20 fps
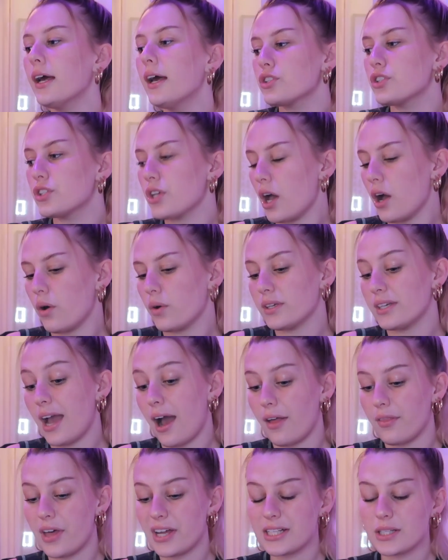So
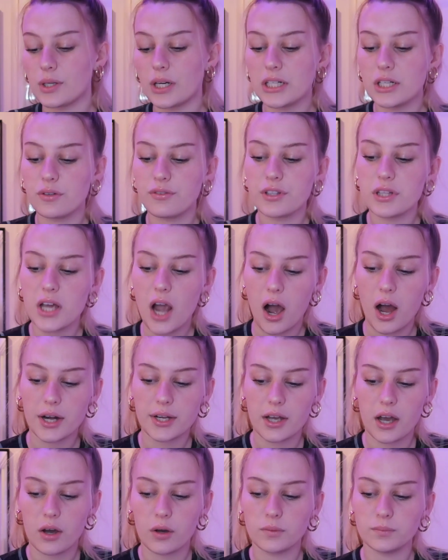yeah, that's what I do for the
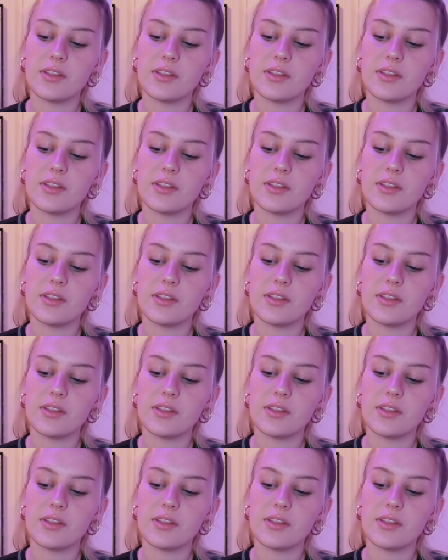audio.